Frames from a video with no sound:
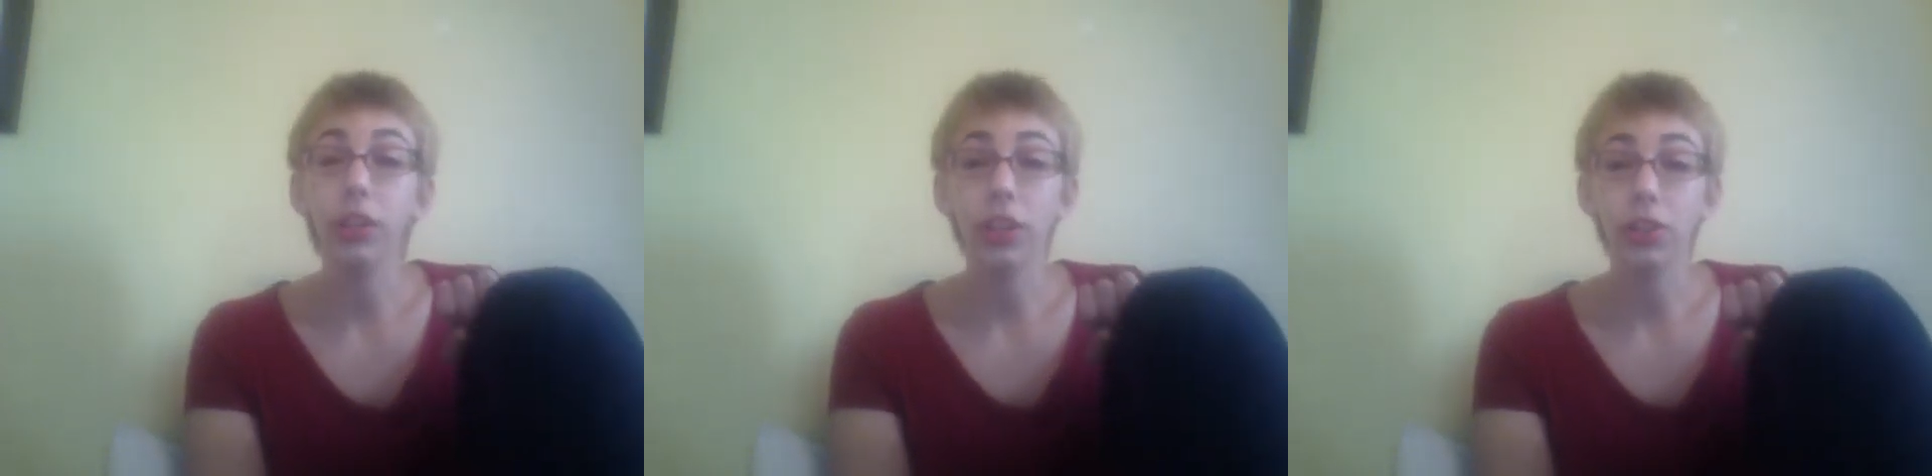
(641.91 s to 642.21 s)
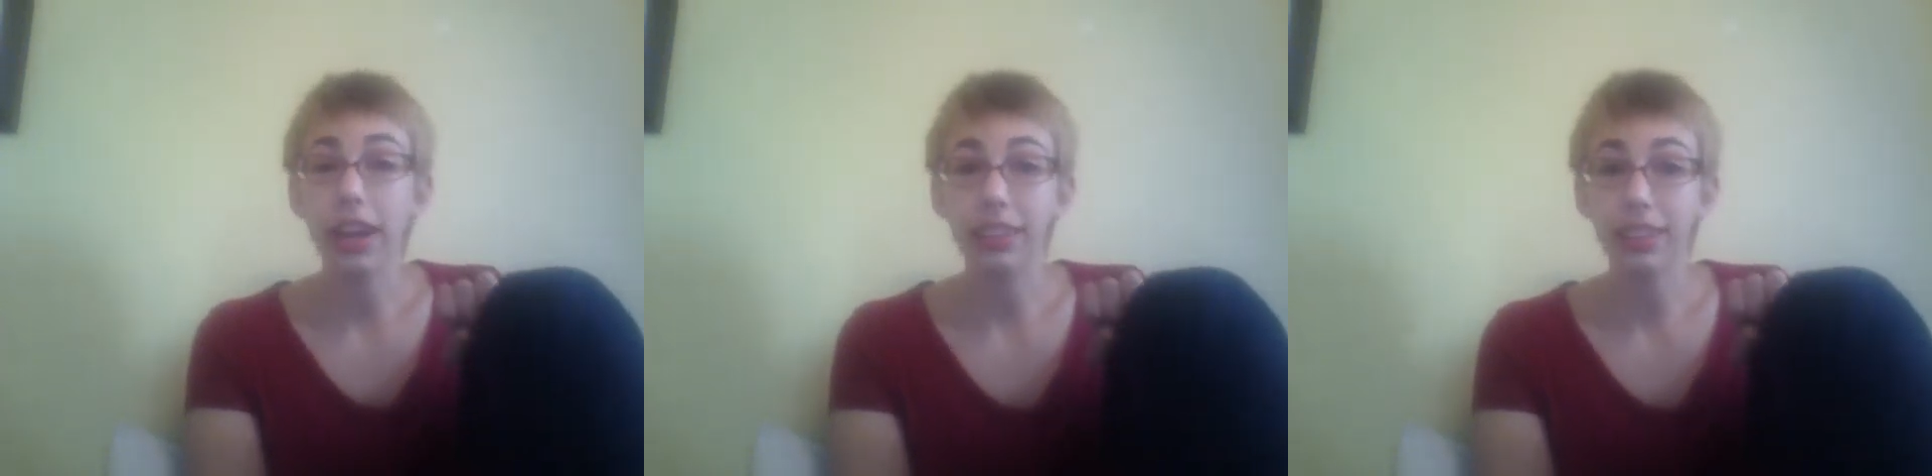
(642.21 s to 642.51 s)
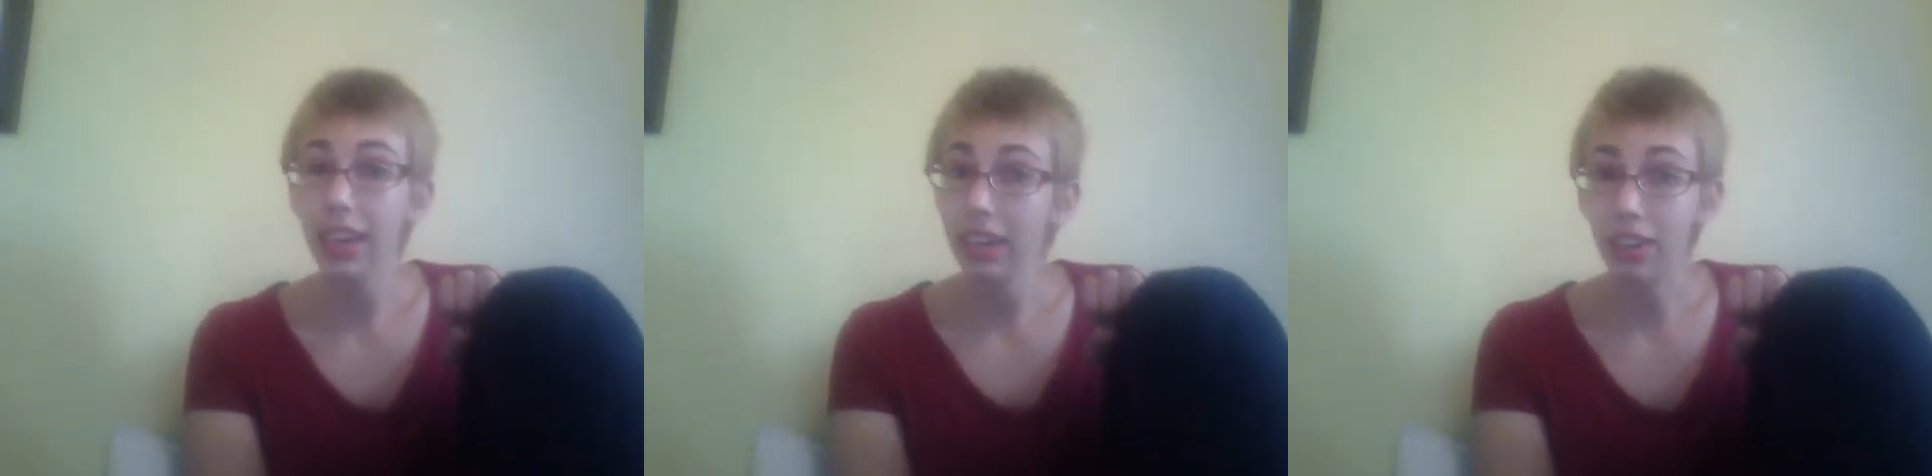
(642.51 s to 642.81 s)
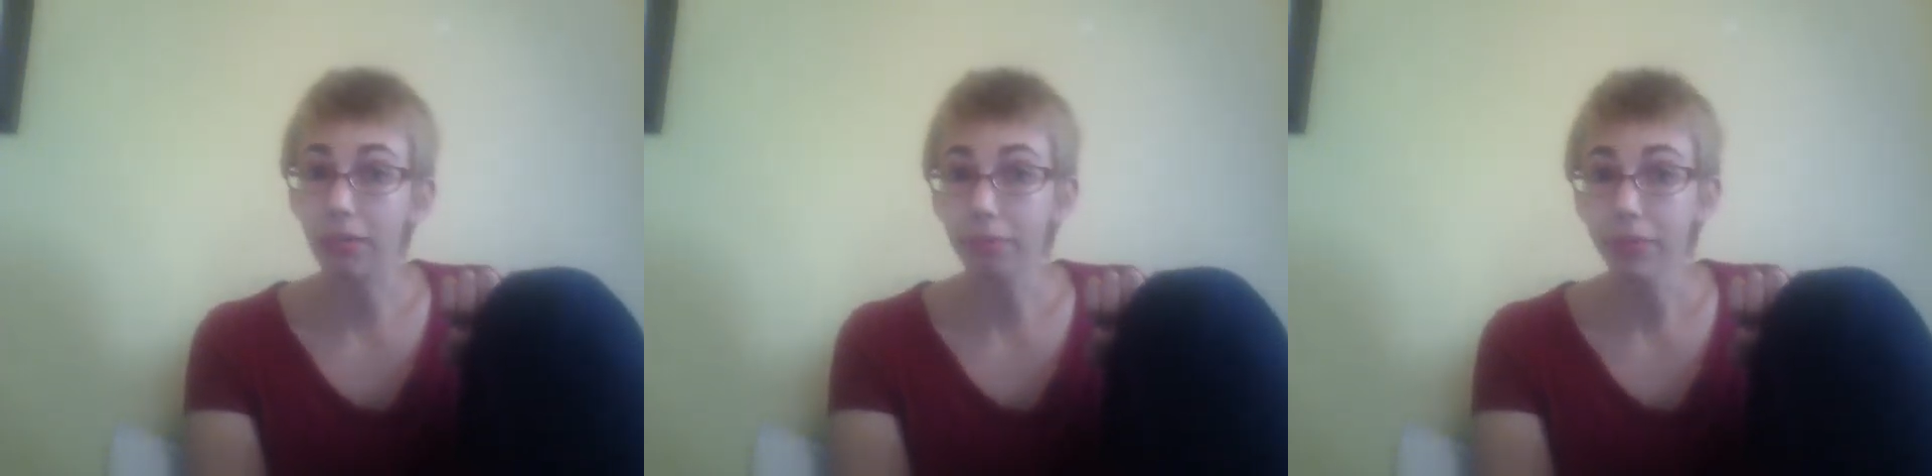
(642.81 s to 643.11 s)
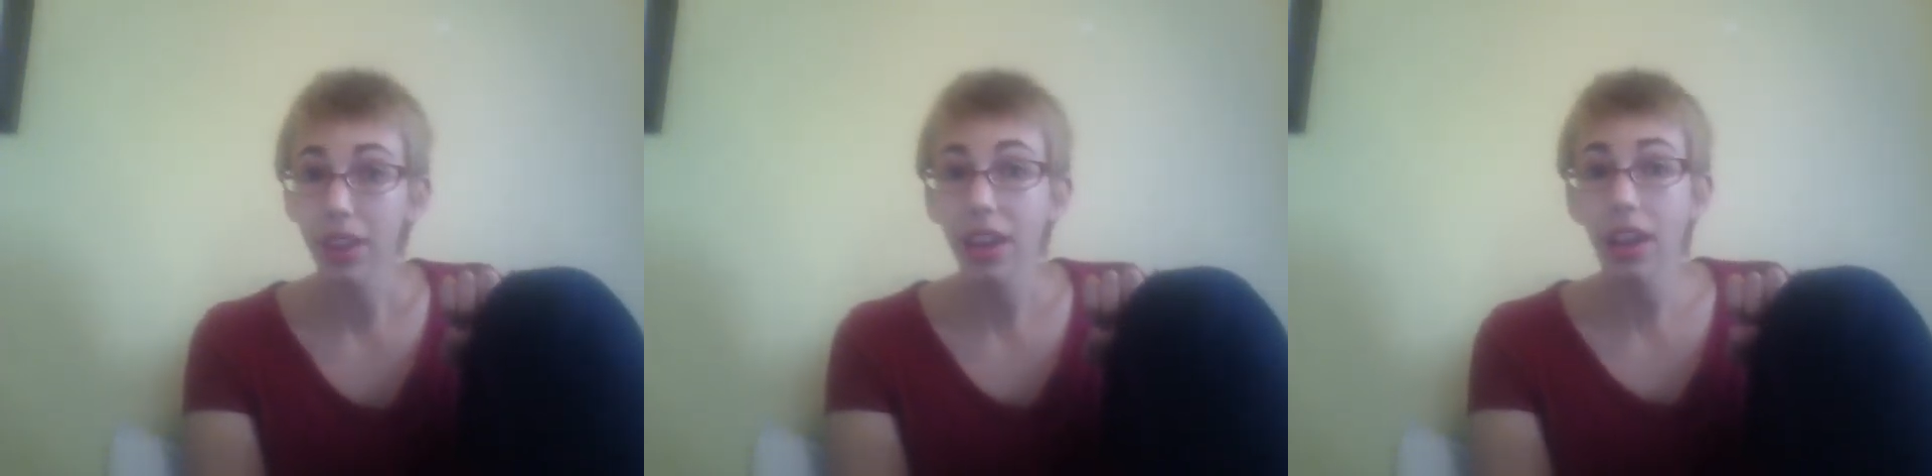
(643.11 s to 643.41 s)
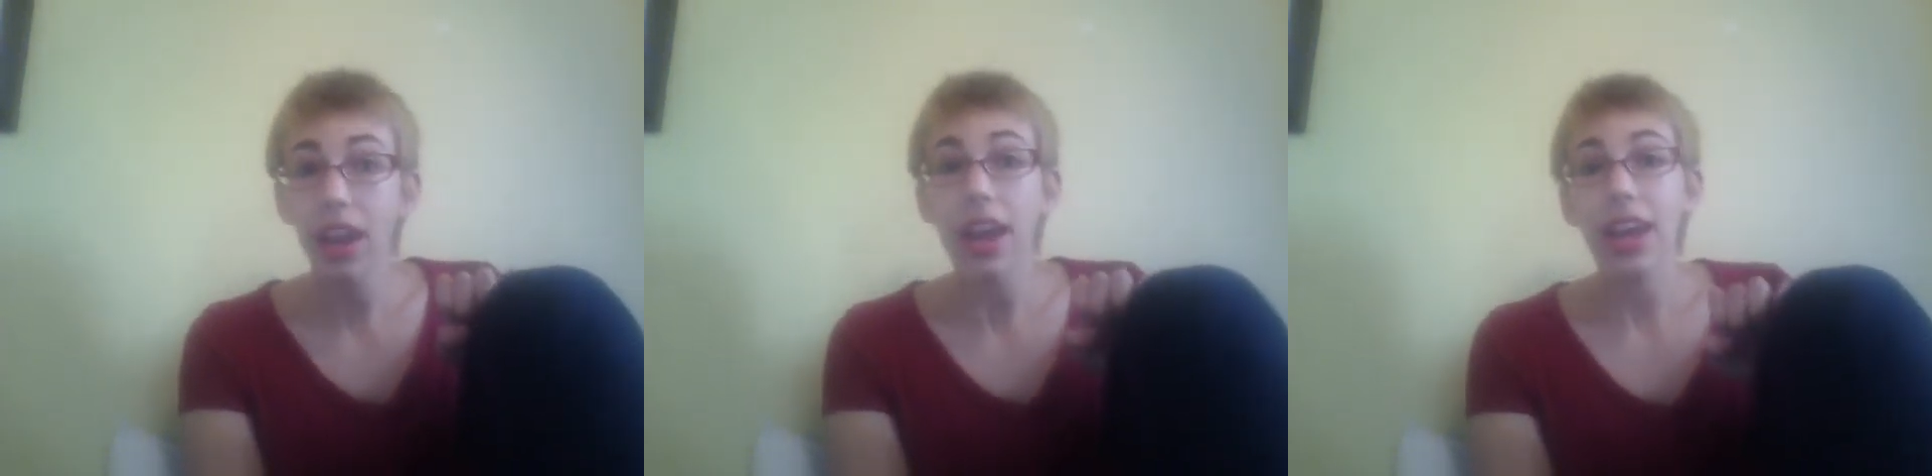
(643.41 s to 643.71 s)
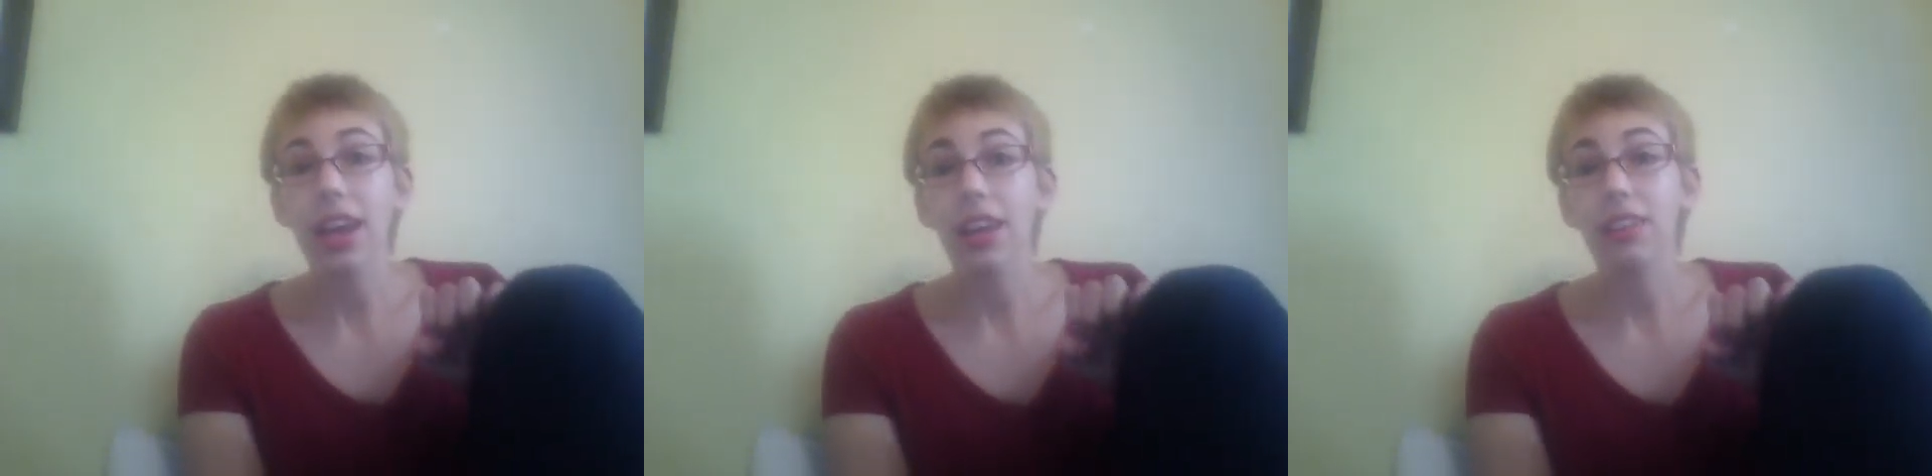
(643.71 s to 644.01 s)
in the United Kingdom,
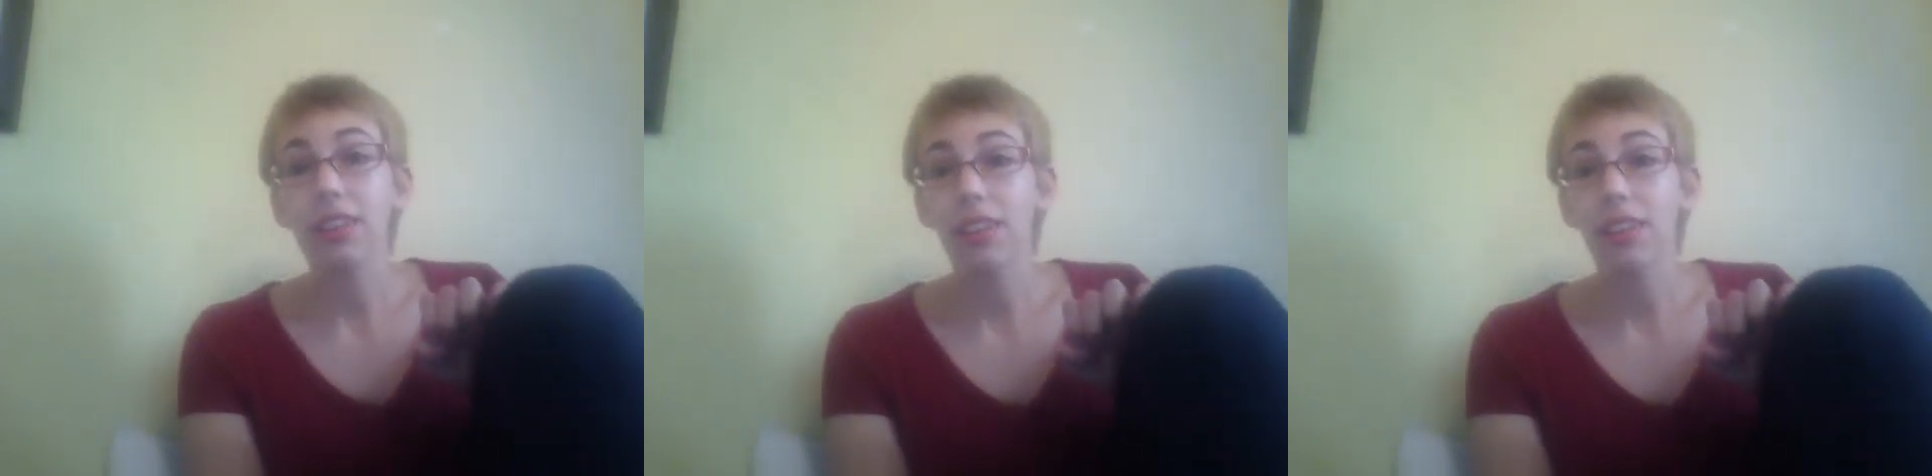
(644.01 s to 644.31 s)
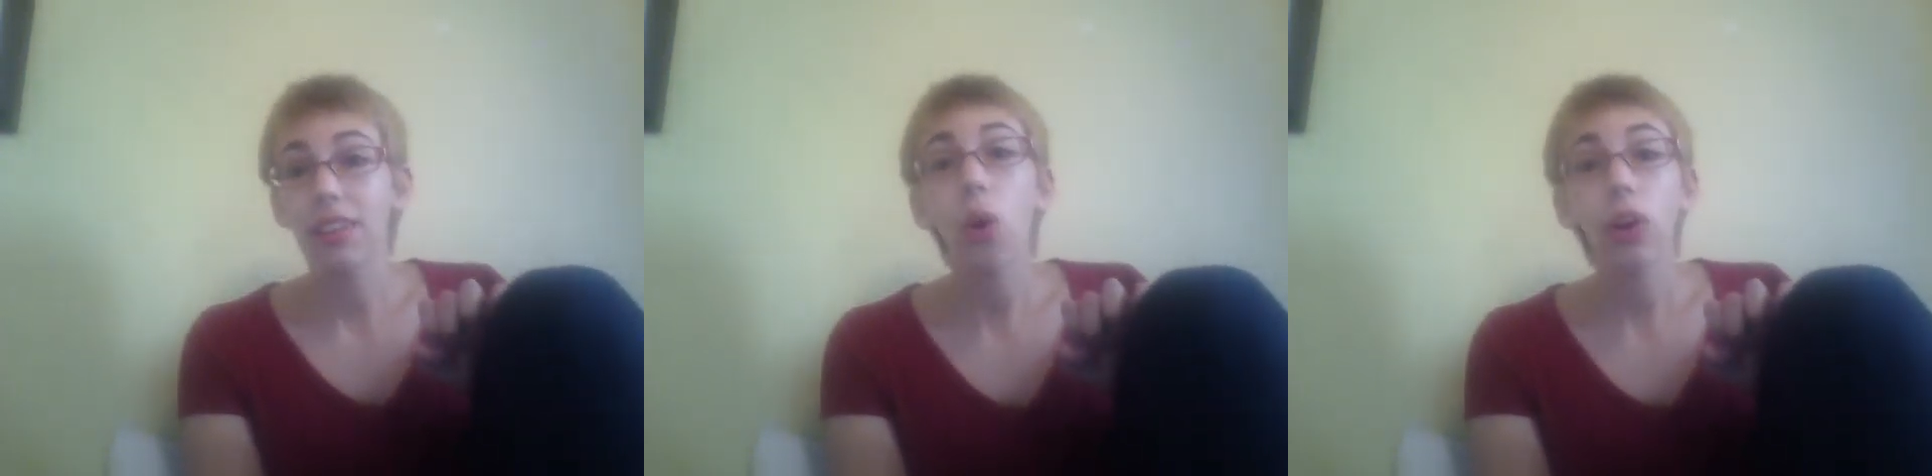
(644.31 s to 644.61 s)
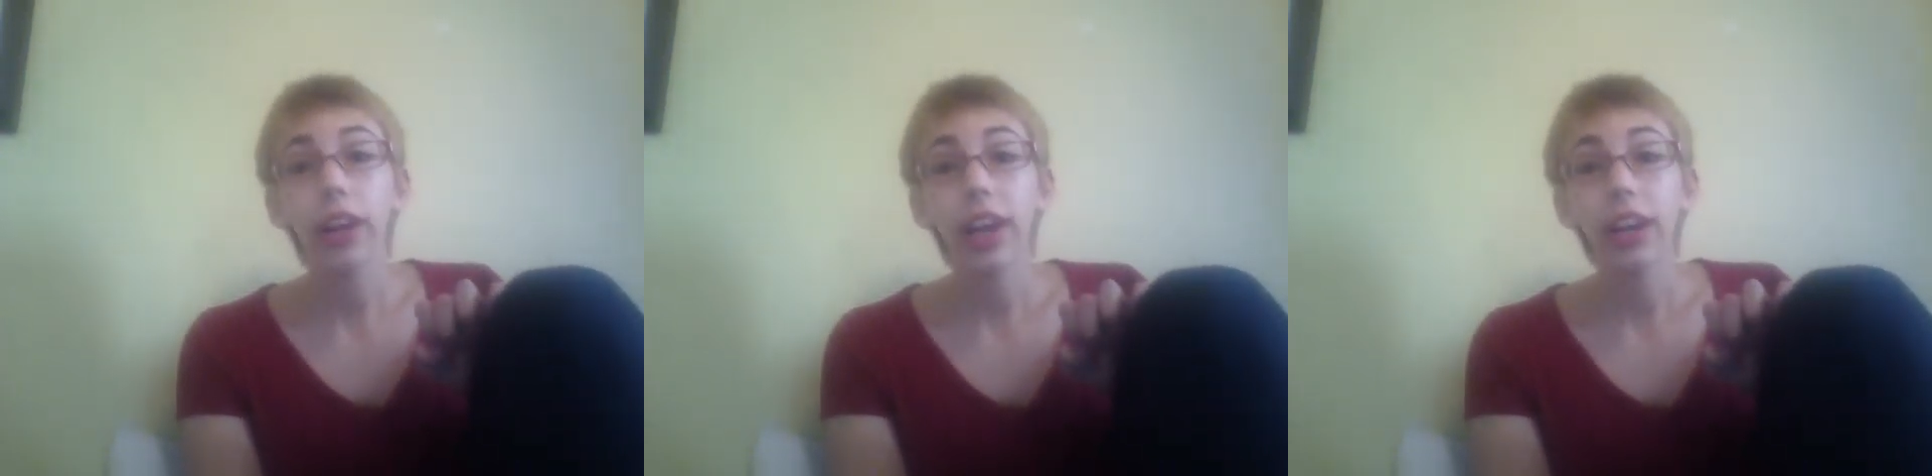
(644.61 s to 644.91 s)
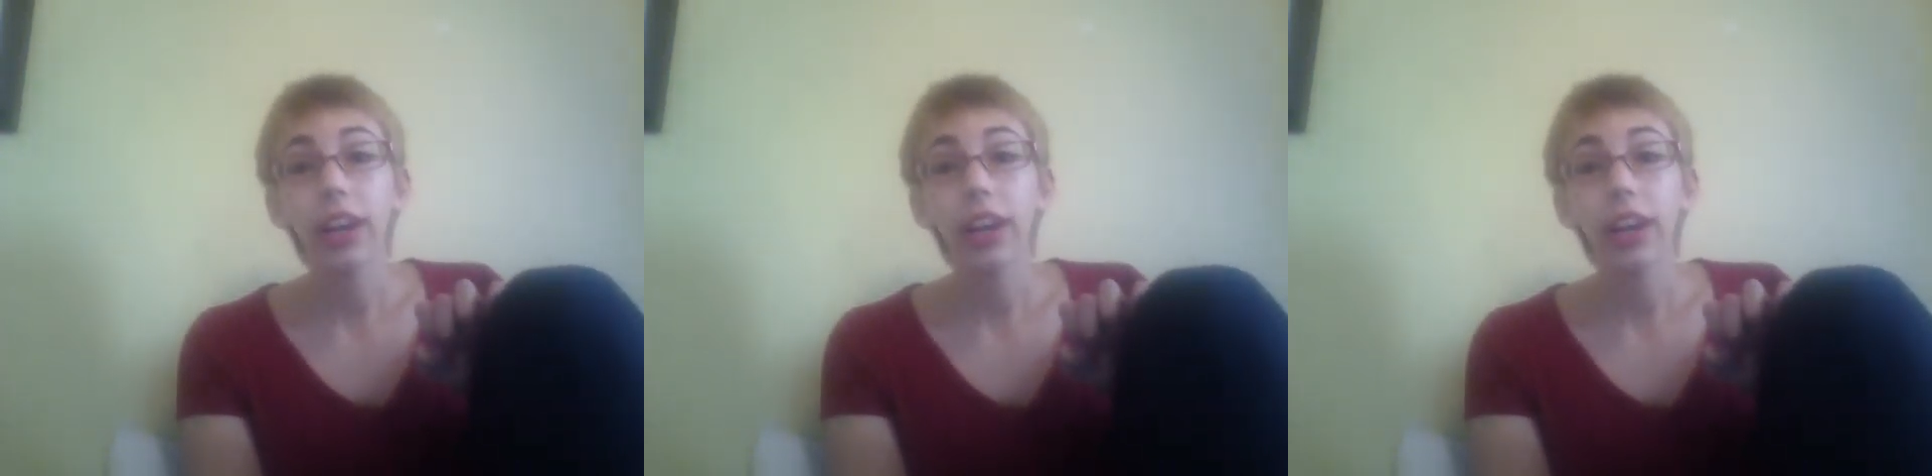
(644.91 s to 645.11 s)
is corrugated